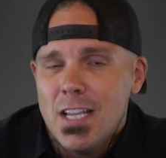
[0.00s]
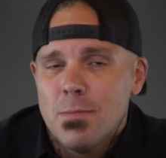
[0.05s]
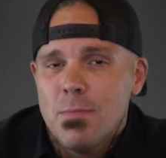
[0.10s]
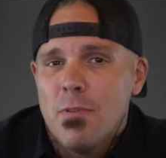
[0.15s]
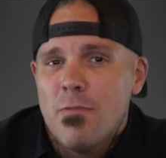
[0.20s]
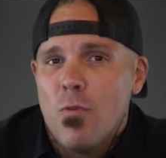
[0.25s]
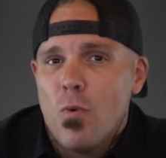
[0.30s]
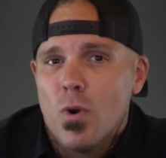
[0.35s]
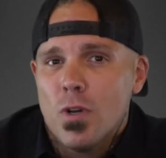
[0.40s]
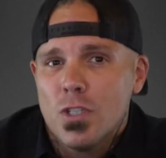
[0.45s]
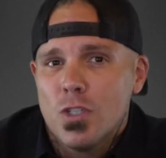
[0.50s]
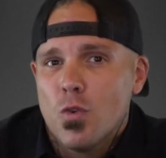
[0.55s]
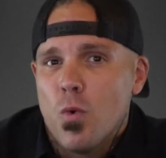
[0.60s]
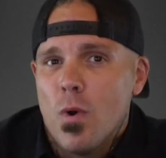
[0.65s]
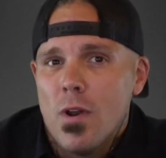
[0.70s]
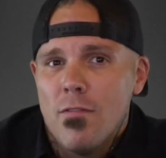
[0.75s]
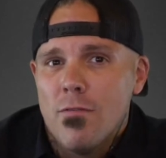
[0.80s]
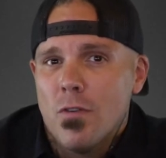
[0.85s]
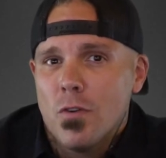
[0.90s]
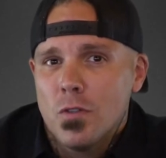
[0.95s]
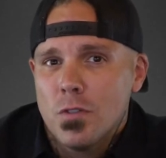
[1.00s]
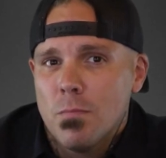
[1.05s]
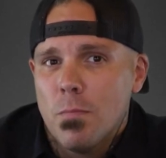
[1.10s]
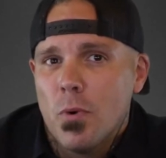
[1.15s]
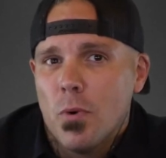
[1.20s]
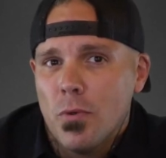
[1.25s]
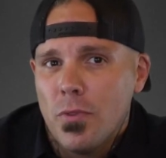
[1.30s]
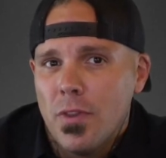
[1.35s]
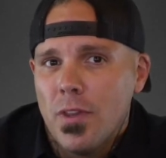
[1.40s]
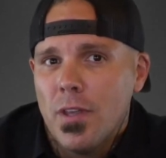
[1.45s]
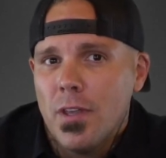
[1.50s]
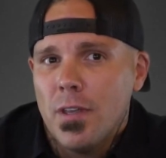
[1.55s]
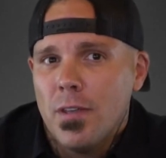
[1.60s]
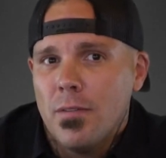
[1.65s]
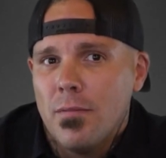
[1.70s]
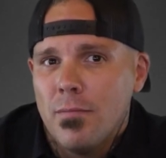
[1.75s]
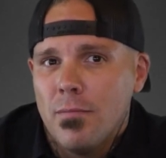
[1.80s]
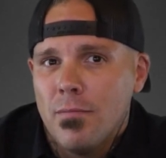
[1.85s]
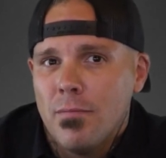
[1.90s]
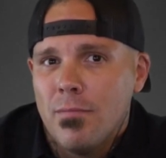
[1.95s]
before his 21st birthday.
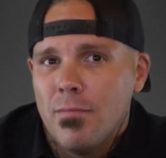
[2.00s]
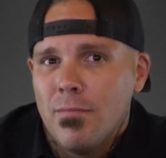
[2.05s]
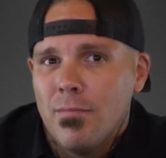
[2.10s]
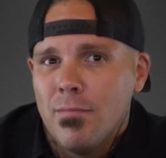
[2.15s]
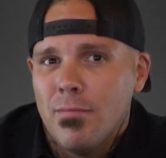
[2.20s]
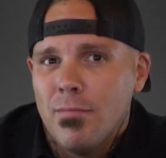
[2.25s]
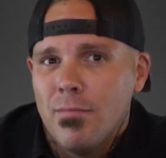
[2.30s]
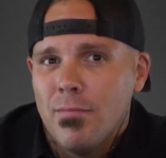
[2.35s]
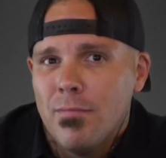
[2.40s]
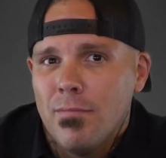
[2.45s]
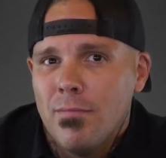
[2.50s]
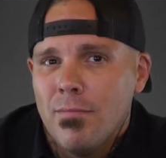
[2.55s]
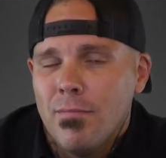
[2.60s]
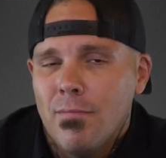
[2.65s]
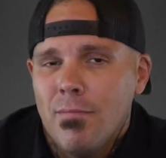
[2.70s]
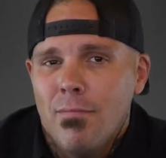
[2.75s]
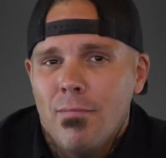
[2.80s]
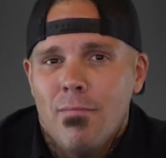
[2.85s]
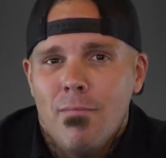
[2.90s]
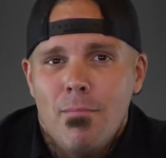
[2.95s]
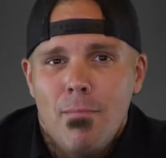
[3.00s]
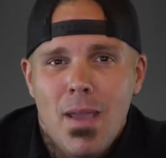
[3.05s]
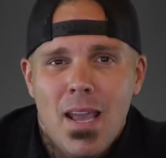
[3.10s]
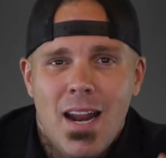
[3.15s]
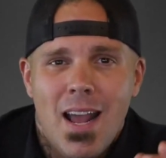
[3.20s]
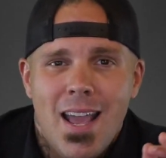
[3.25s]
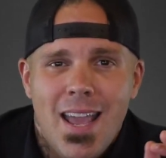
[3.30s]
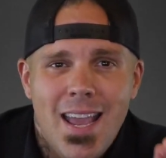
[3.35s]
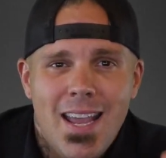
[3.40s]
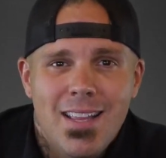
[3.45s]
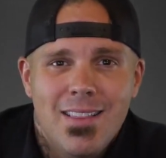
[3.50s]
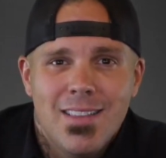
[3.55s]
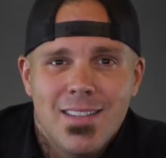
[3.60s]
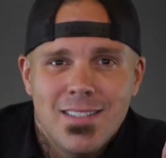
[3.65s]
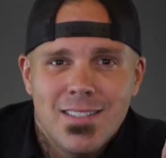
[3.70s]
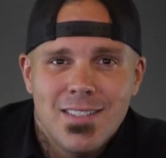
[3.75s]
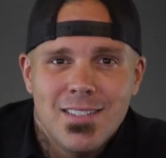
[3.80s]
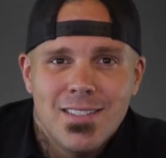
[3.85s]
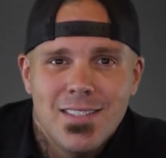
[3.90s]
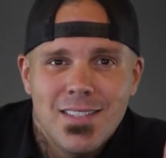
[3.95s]
Man, I hate
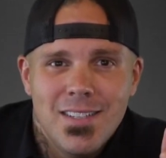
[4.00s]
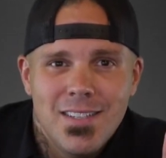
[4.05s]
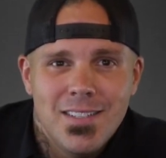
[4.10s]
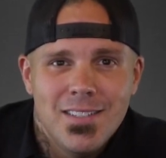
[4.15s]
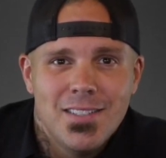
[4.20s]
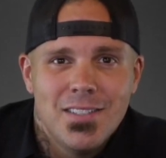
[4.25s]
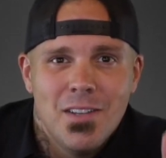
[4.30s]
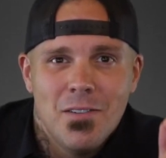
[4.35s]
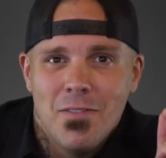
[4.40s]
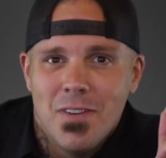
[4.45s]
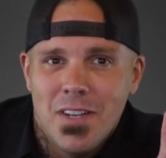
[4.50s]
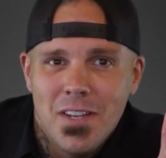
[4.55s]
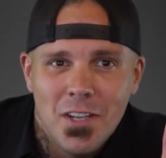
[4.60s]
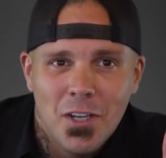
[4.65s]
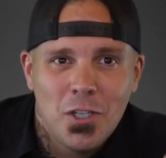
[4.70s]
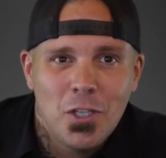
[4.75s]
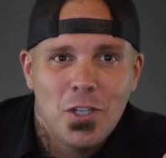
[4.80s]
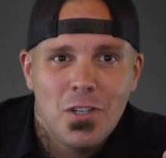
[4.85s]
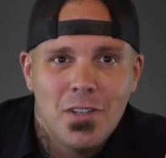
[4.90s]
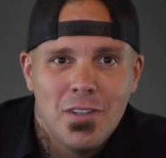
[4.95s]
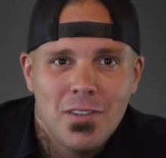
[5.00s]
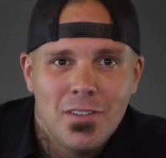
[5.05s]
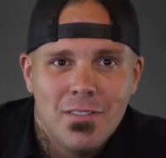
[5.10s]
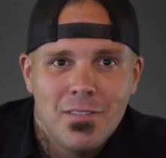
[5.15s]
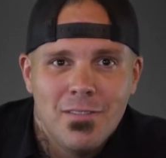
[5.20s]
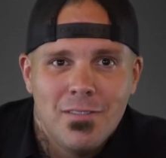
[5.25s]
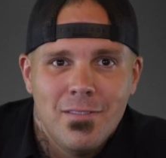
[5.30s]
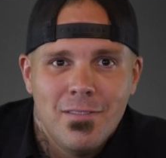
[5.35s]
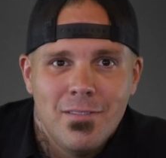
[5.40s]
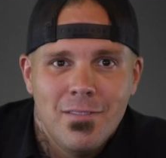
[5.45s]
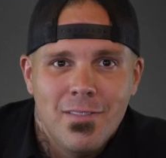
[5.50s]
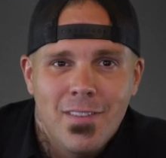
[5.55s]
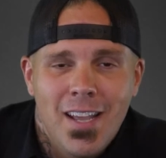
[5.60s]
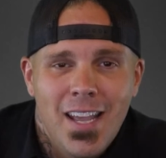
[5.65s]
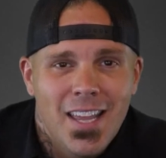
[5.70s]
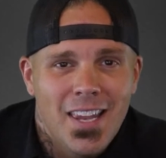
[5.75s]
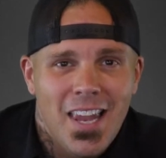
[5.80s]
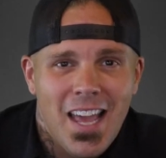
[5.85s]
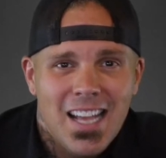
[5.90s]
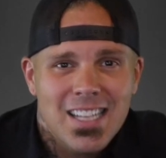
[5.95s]
this disease of addiction.
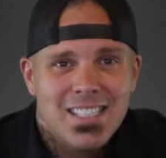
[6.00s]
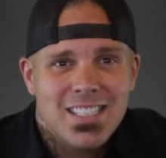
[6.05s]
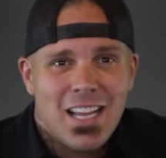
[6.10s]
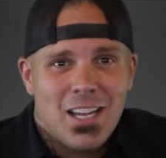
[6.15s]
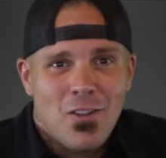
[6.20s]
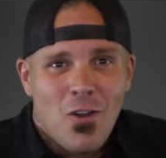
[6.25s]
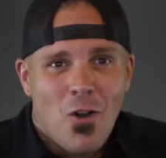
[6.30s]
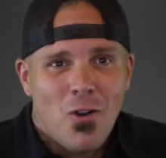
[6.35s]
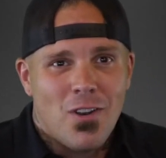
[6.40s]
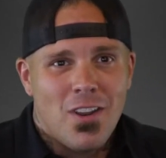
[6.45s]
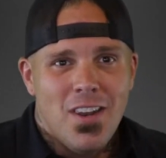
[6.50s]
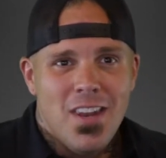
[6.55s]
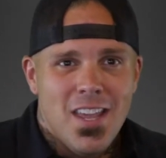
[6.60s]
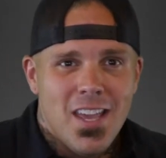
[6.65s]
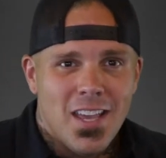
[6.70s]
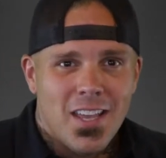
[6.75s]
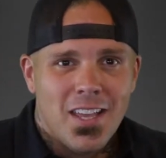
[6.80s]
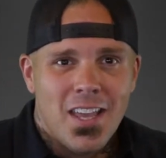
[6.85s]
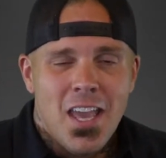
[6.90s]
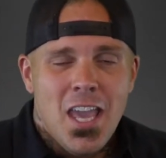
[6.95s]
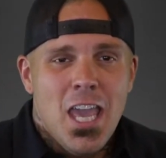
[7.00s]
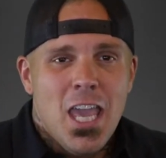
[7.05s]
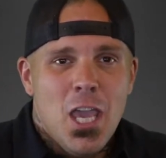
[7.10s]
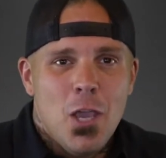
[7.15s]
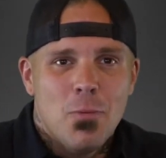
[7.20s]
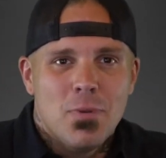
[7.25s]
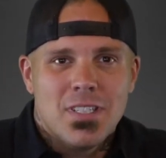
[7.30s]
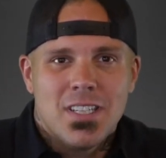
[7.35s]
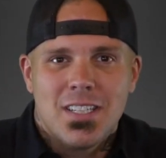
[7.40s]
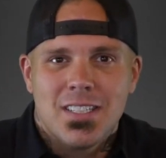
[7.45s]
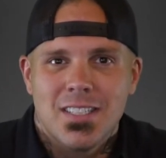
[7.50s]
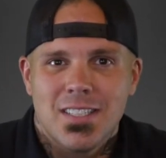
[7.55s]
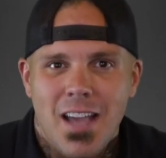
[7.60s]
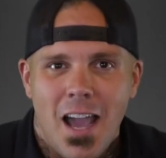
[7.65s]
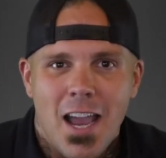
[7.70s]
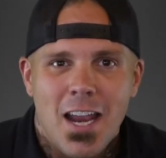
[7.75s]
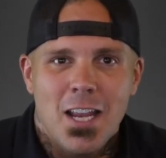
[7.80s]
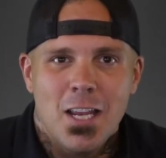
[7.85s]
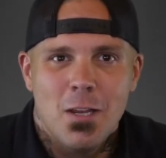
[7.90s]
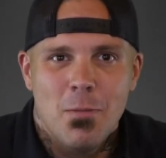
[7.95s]
And last I talked to Nick, he was
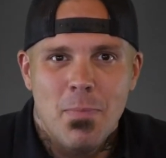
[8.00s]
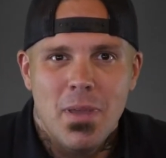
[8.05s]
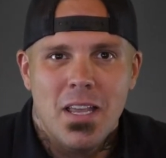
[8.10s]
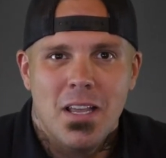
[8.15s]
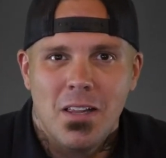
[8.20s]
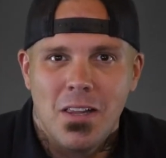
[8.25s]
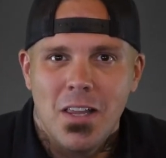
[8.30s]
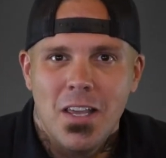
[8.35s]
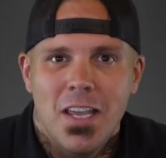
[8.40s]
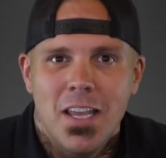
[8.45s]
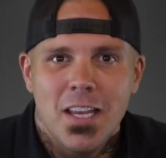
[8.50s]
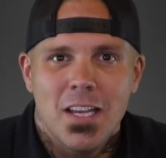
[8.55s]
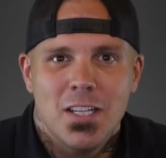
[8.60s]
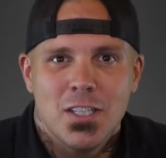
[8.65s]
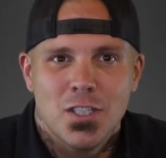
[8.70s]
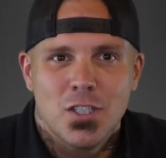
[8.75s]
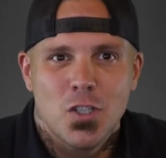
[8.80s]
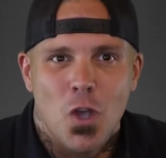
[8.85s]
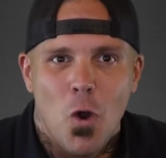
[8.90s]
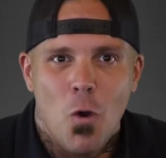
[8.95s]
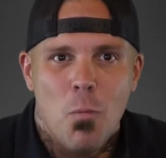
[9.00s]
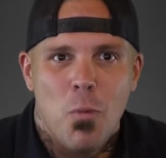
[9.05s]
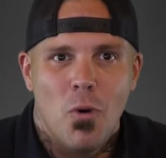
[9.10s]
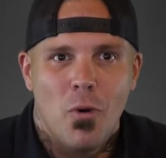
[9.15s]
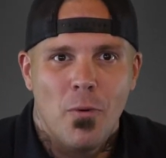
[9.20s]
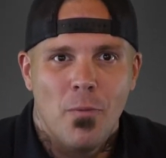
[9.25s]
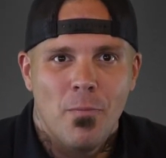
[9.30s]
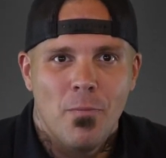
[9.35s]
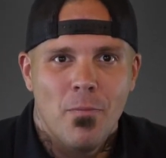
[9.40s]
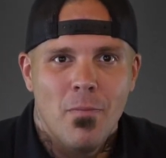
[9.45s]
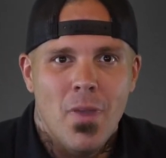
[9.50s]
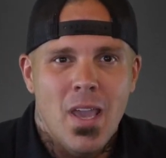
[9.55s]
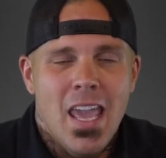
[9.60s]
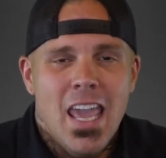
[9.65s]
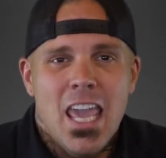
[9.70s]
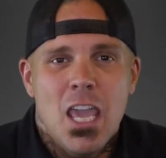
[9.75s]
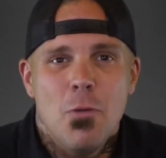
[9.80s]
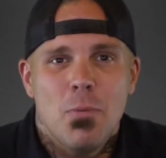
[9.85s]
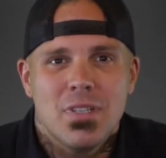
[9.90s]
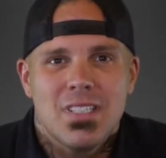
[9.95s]
excited to be clean and sober.
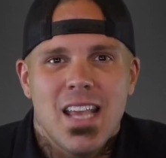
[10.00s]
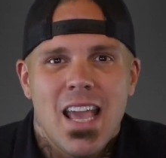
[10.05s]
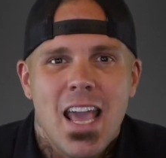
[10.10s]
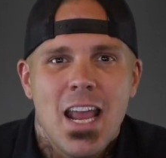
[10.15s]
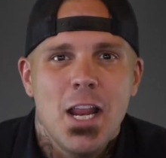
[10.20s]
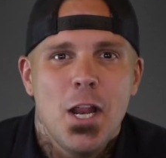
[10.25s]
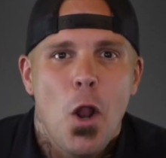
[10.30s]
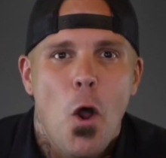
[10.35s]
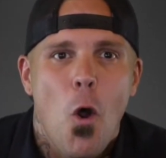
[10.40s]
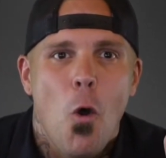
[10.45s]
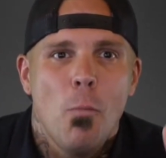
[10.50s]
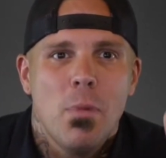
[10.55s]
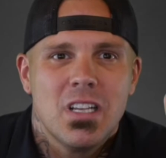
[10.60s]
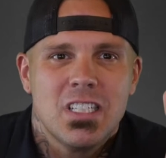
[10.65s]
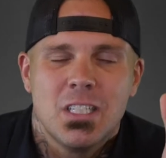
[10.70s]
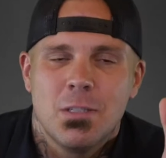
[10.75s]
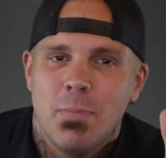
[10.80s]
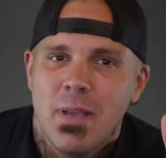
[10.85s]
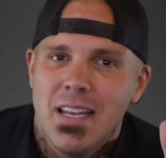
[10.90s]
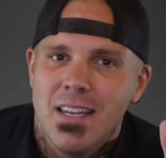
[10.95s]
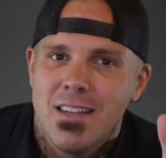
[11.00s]
He was headed home to spend